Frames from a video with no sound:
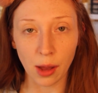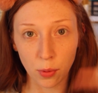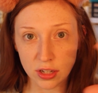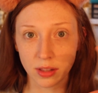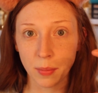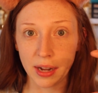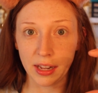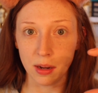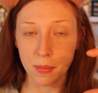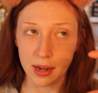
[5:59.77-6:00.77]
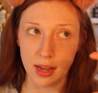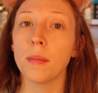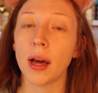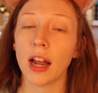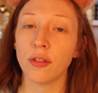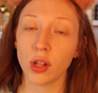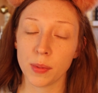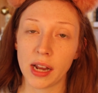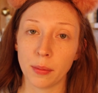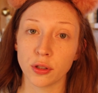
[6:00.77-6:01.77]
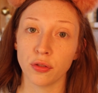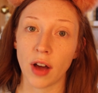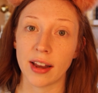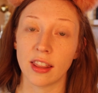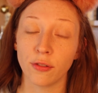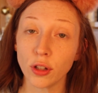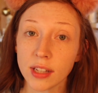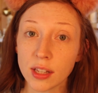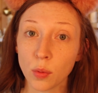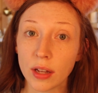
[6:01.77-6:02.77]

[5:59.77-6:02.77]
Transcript: I wish that they made it in a mini, but I've only been able to find the full-size